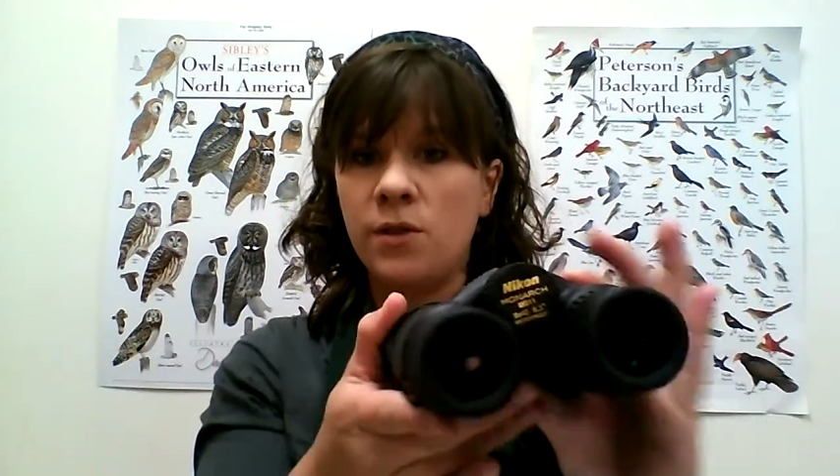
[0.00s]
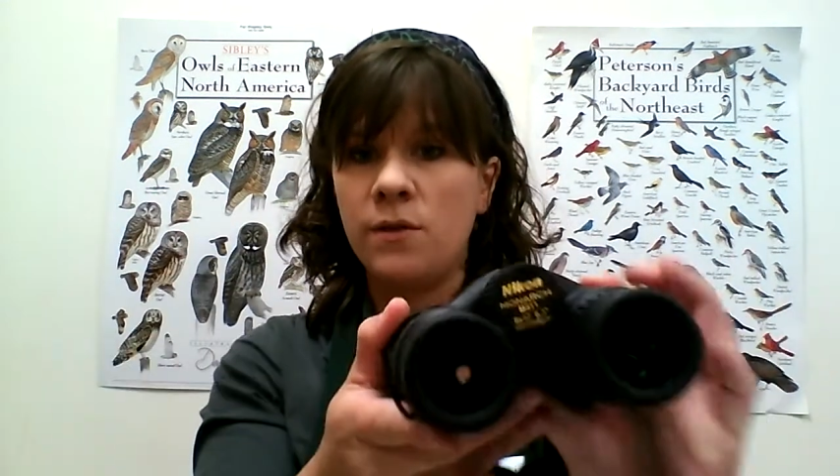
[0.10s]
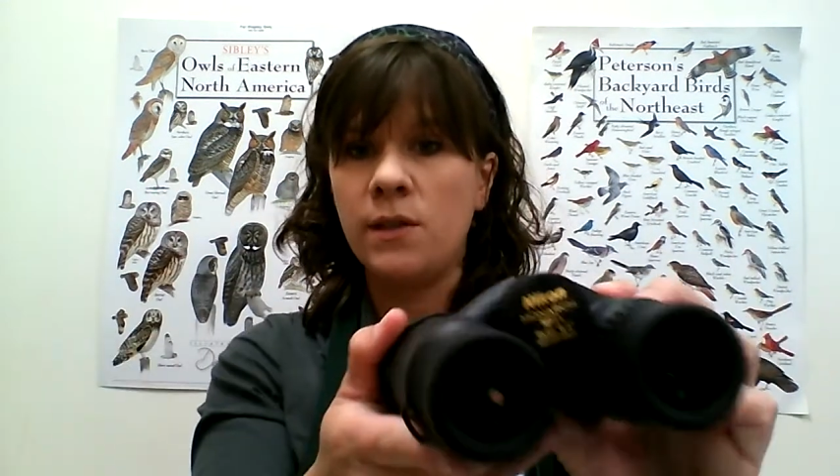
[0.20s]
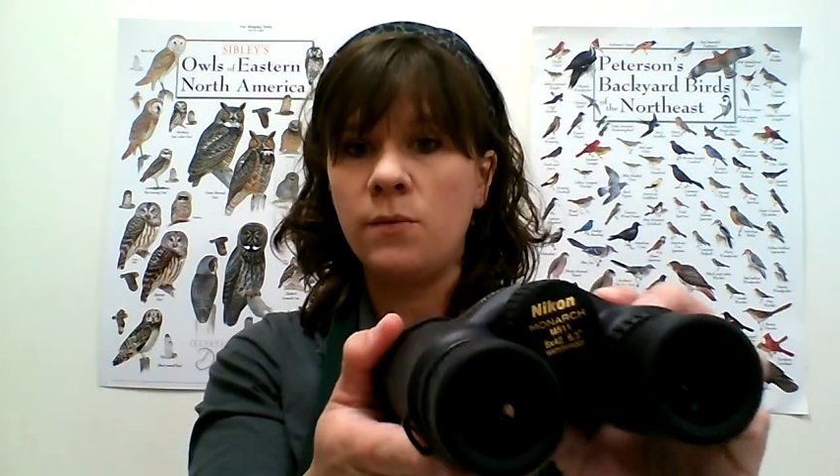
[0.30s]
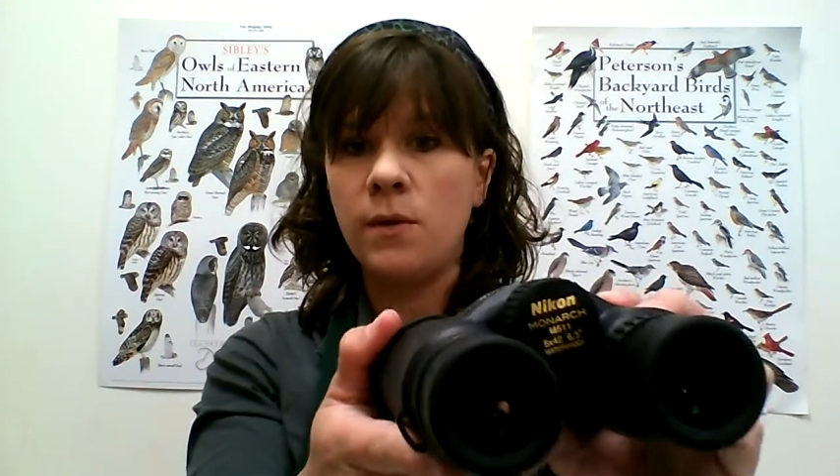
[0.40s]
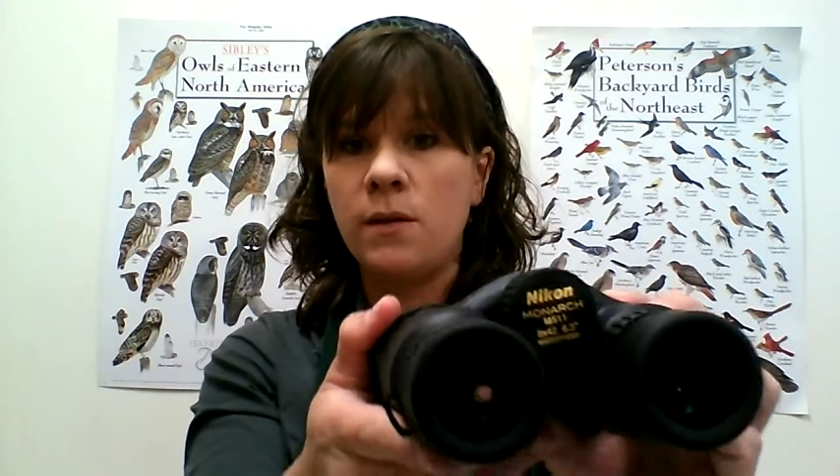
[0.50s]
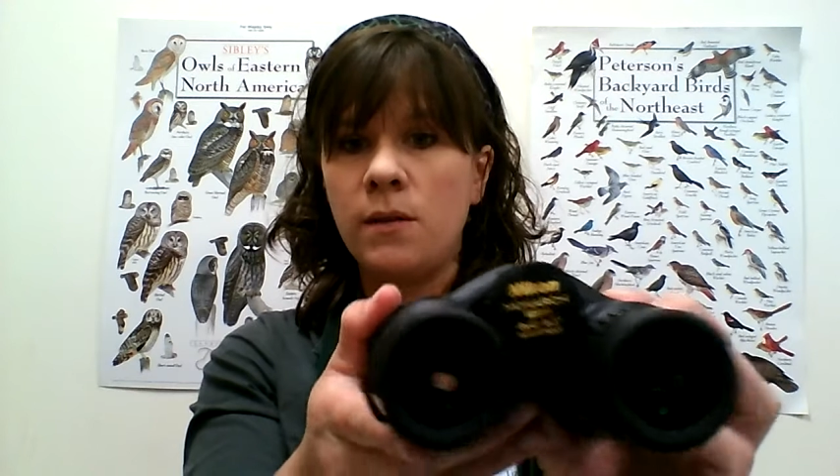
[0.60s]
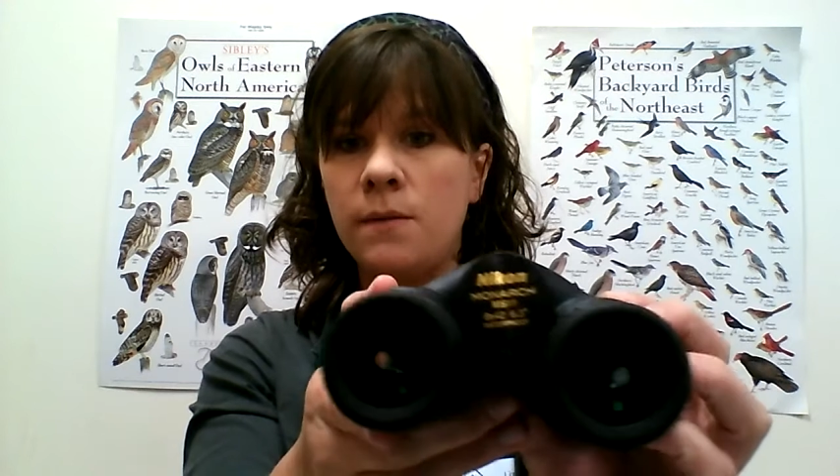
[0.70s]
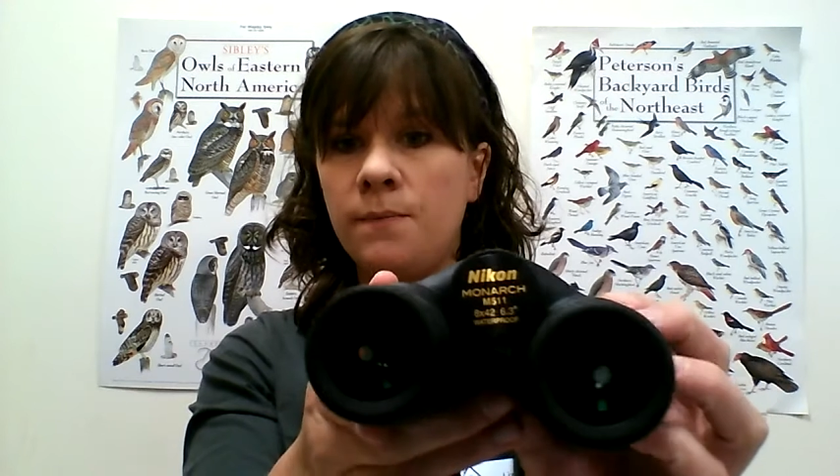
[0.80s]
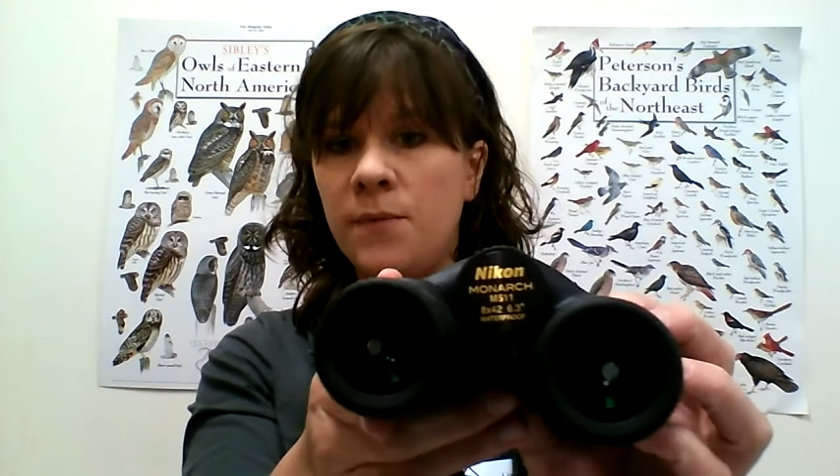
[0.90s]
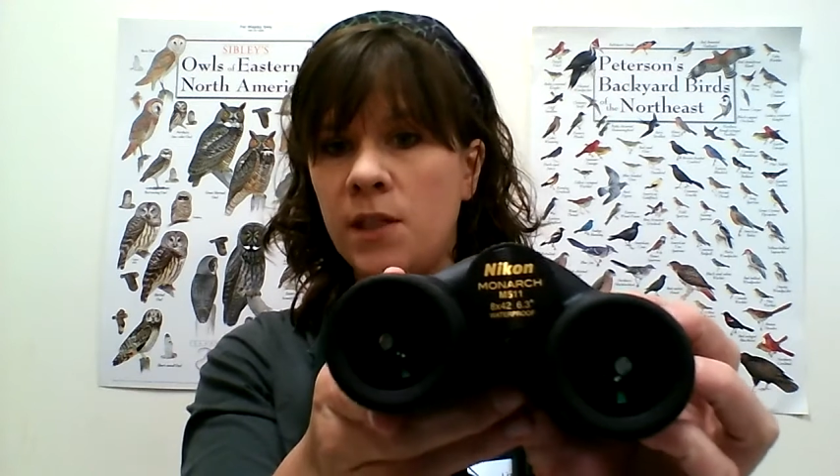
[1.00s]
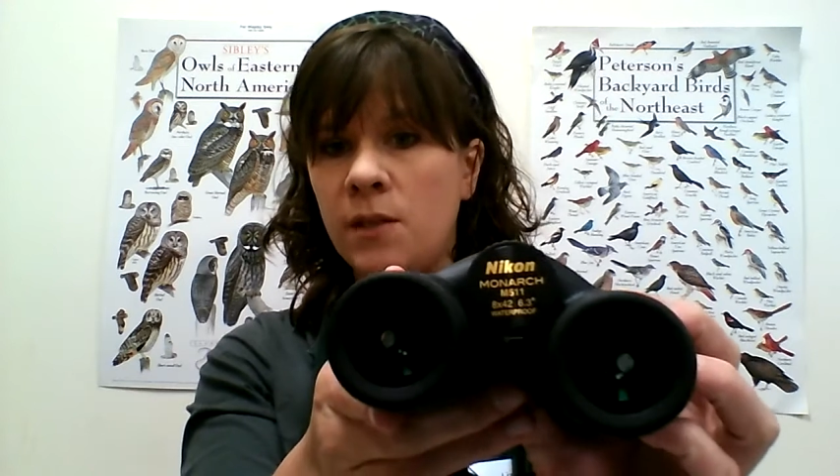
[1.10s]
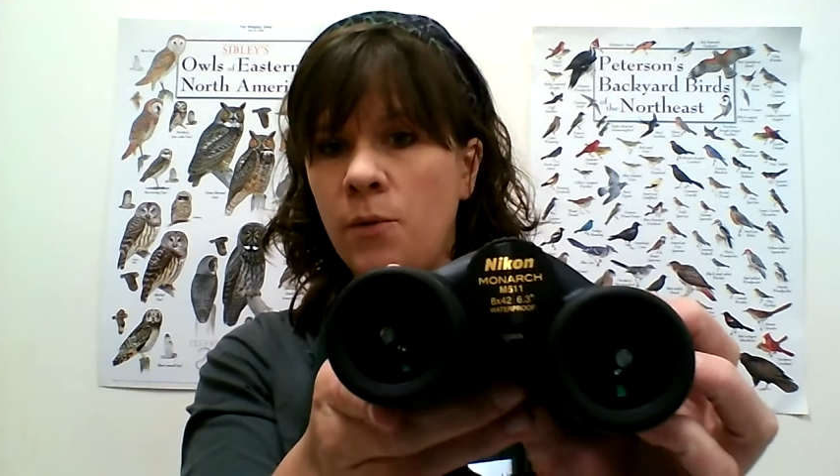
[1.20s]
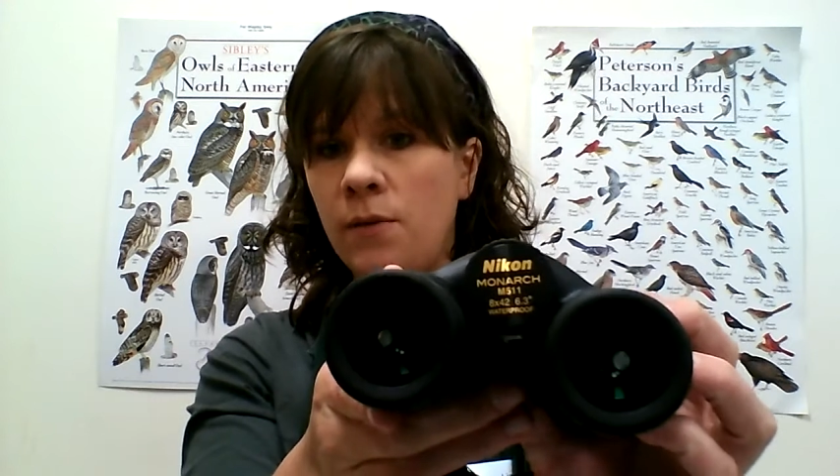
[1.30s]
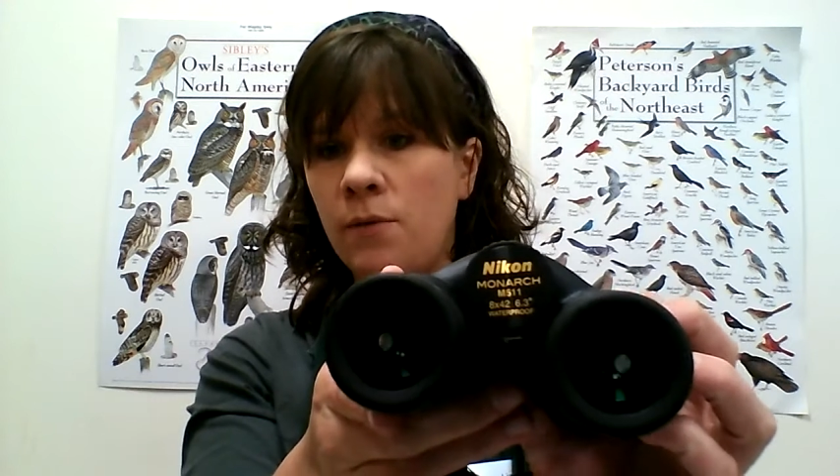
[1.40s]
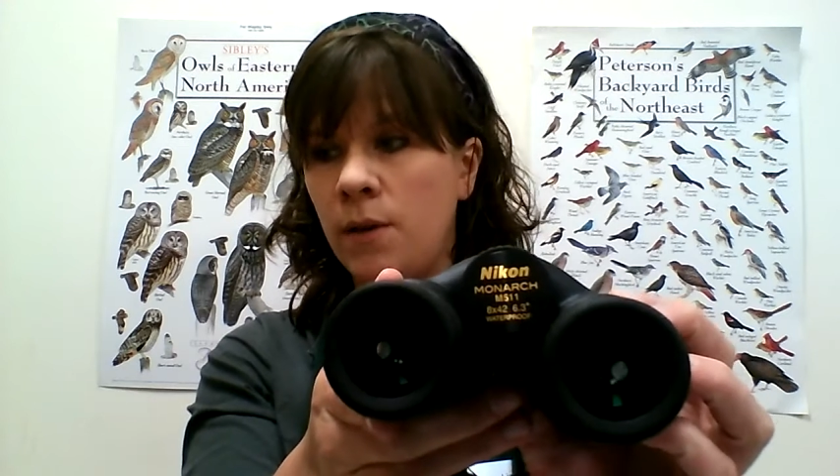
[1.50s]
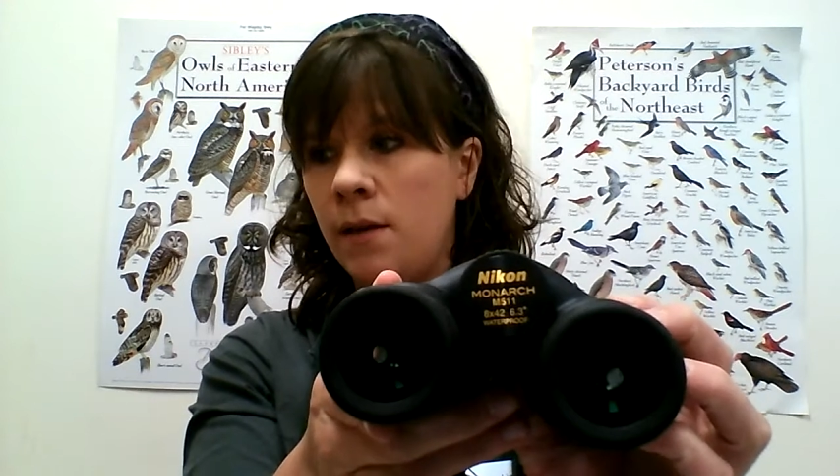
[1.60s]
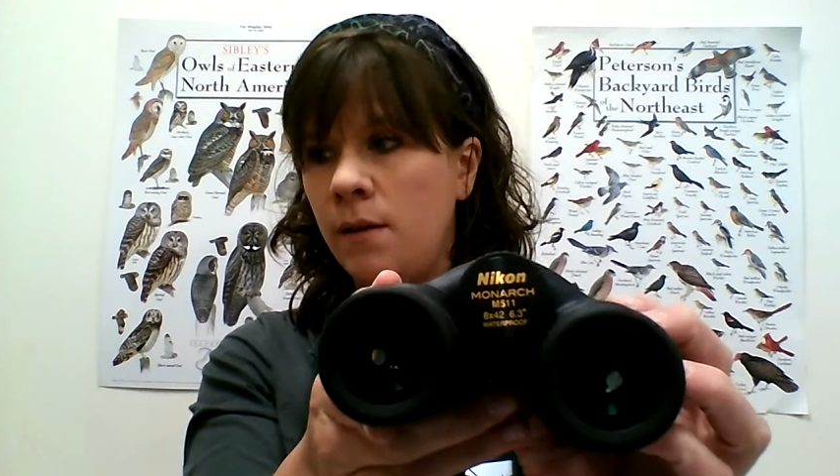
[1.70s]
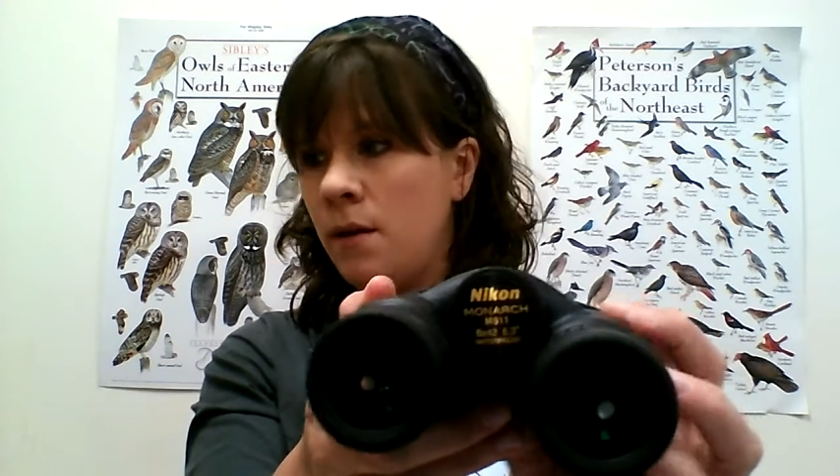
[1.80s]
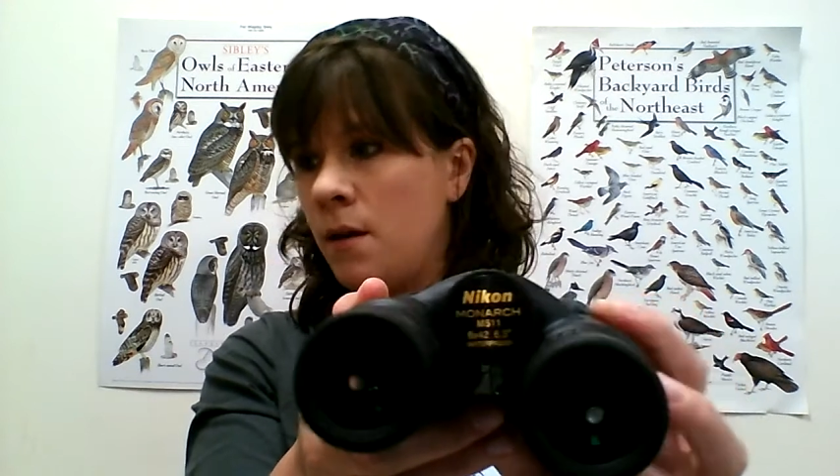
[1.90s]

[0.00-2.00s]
So this one is 6.3,